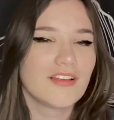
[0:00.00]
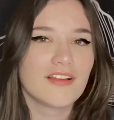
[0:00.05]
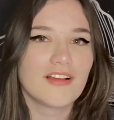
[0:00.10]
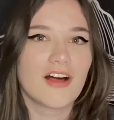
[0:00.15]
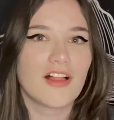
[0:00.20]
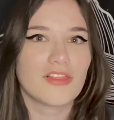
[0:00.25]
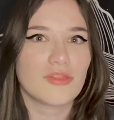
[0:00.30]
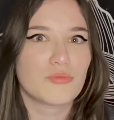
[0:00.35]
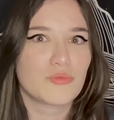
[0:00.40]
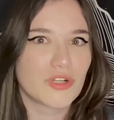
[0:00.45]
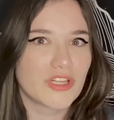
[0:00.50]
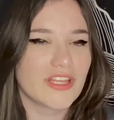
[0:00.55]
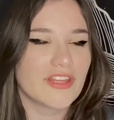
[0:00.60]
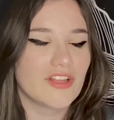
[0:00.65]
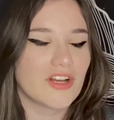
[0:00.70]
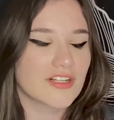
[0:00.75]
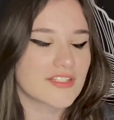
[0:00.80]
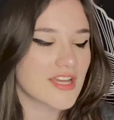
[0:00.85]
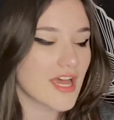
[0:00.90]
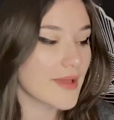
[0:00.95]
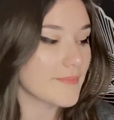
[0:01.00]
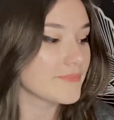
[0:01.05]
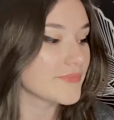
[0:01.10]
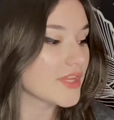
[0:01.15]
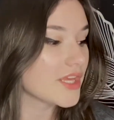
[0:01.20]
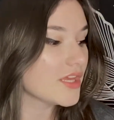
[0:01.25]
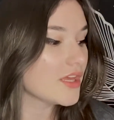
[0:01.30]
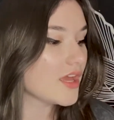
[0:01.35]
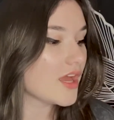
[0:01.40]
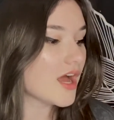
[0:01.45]
a really long time.
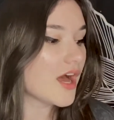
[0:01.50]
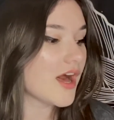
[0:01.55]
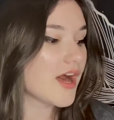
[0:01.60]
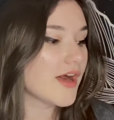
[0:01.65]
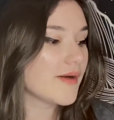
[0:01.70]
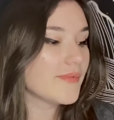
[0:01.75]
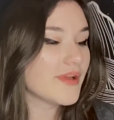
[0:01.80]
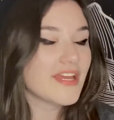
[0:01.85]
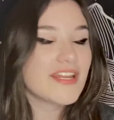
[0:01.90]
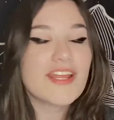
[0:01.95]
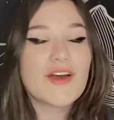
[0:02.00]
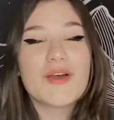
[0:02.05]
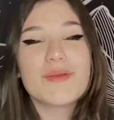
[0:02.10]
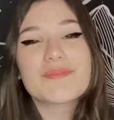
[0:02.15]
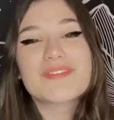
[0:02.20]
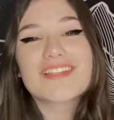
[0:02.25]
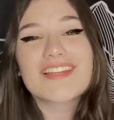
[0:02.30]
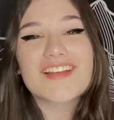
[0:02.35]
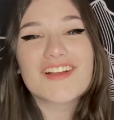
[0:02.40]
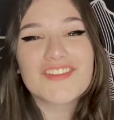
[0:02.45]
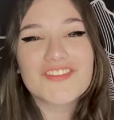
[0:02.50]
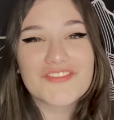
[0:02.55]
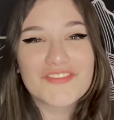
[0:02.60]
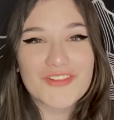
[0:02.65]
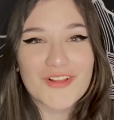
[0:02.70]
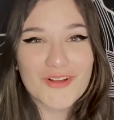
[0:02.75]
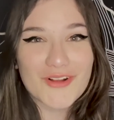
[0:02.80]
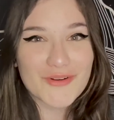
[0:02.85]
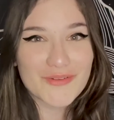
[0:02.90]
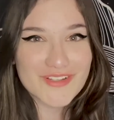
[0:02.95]
And now I'm sitting on the
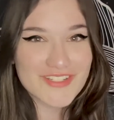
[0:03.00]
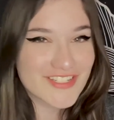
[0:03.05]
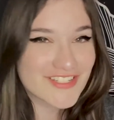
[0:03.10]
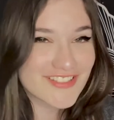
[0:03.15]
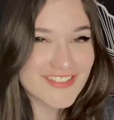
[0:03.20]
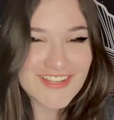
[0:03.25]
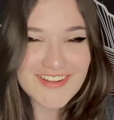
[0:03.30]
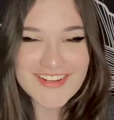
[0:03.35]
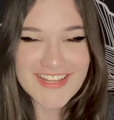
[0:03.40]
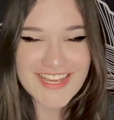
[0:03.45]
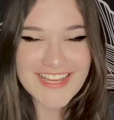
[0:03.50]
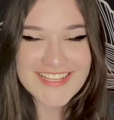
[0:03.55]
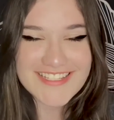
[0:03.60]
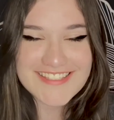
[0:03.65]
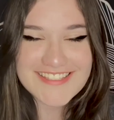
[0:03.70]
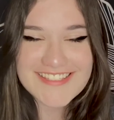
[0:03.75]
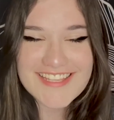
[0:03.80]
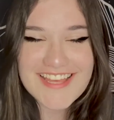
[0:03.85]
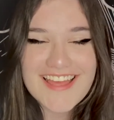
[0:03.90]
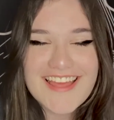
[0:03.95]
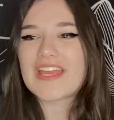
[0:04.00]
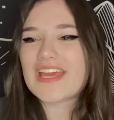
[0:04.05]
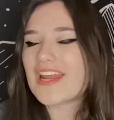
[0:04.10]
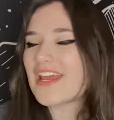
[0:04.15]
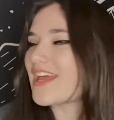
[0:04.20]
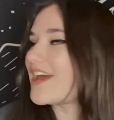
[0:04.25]
floor, which is so nice. And I